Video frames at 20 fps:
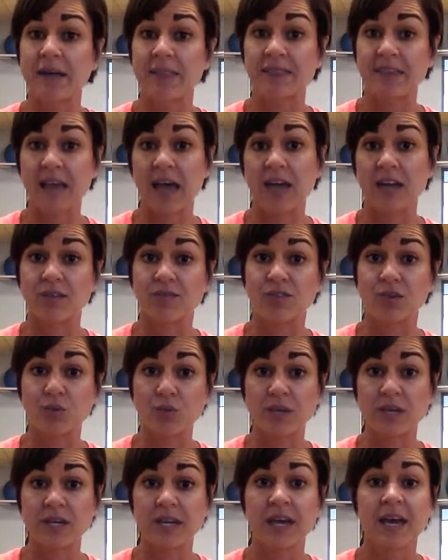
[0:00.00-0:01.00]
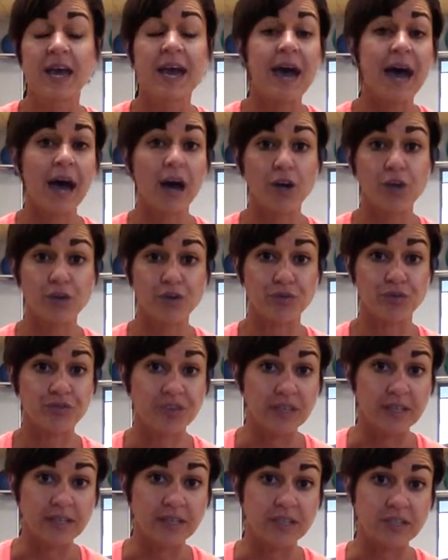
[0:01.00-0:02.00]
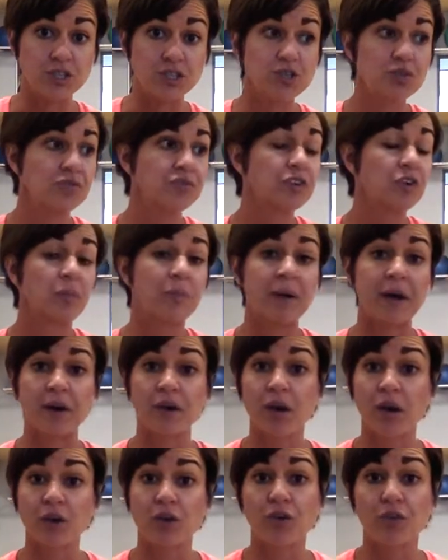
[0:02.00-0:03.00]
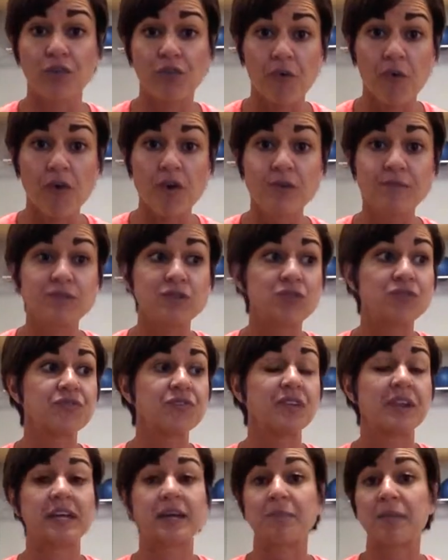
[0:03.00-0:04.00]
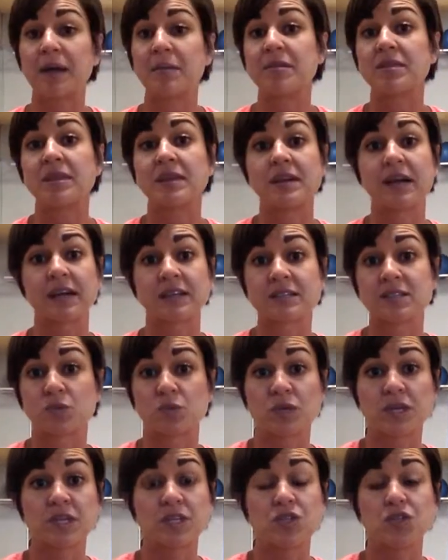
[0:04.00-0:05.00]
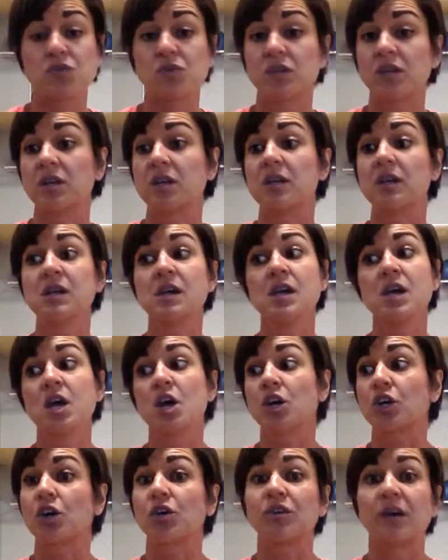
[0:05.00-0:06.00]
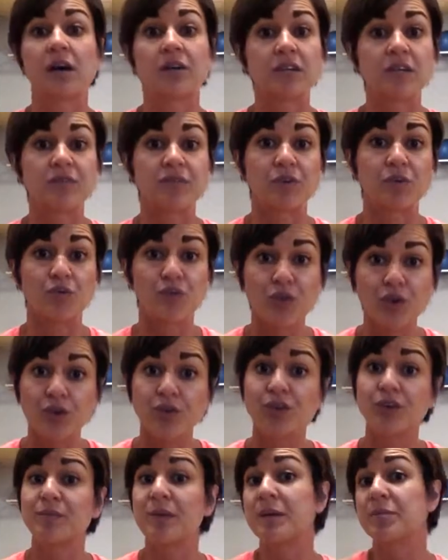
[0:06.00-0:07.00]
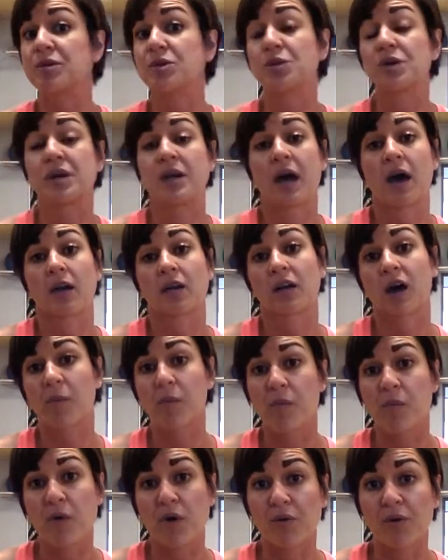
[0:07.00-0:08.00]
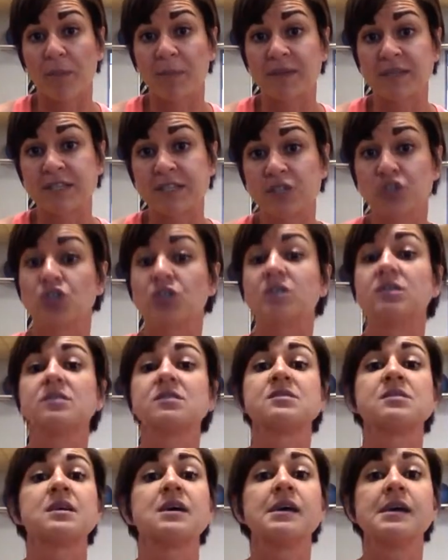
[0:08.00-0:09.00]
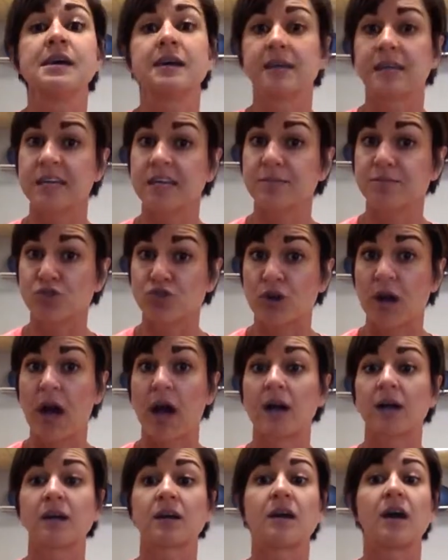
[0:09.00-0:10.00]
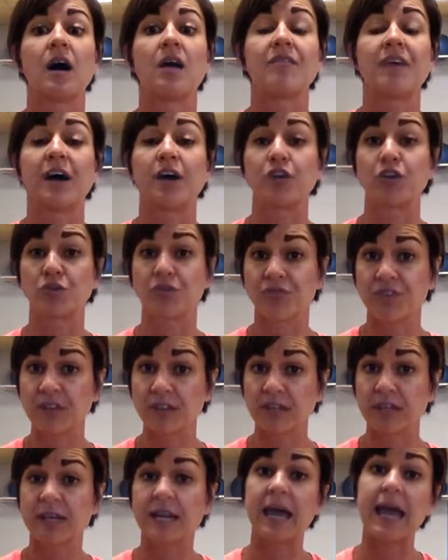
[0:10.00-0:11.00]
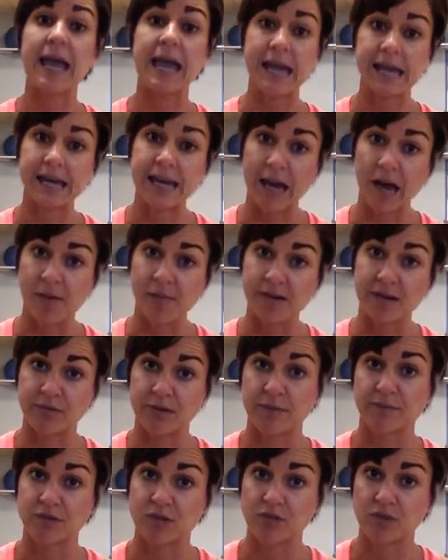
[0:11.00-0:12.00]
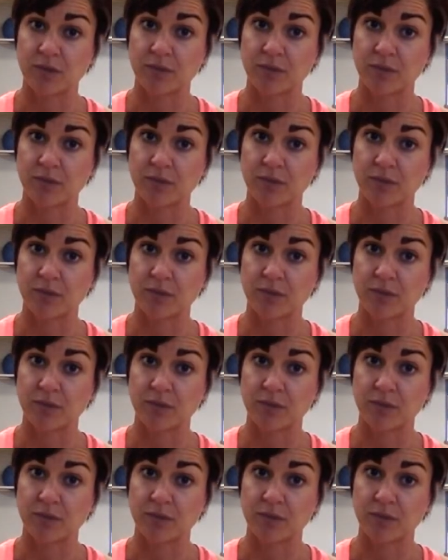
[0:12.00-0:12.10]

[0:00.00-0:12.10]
at the end of the week, how you're feeling. Do you feel better on your form? Do you feel like maybe the next week you can go down even further? Maybe you can add a couple more repetitions. Keep track of how you're feeling and how many reps you've